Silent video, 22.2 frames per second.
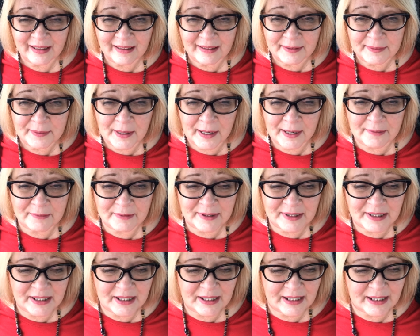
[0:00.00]
I was
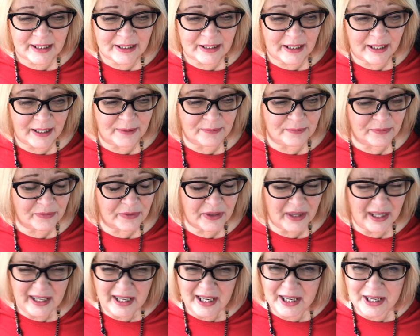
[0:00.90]
just
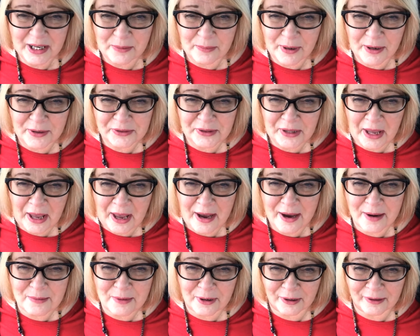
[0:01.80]
thinking about the
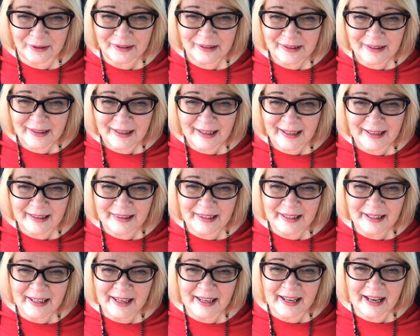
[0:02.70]
hammer and
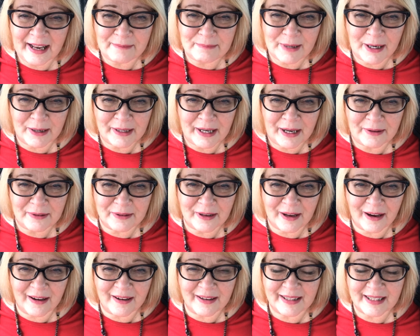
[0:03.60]
thinking about how
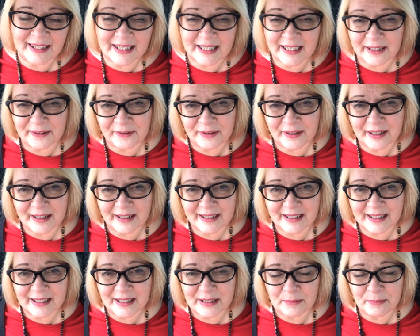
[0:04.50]
God has given us
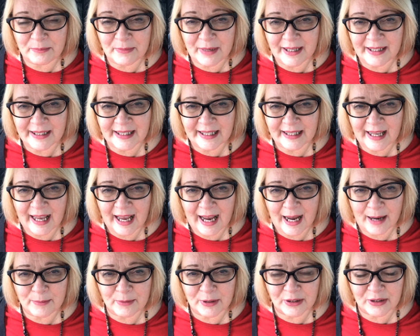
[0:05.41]
this amazing
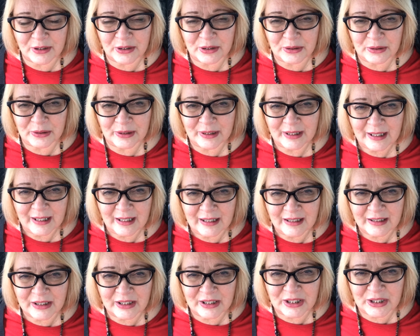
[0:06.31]
hammer to
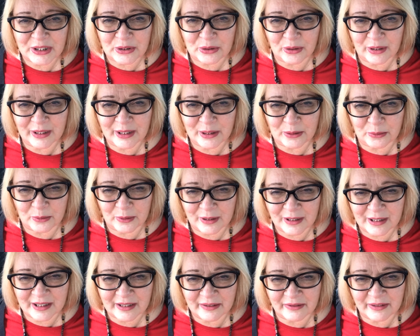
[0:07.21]
destroy the
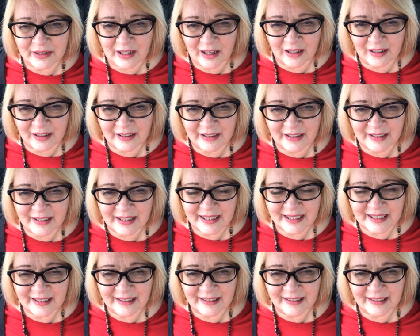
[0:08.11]
works of darkness.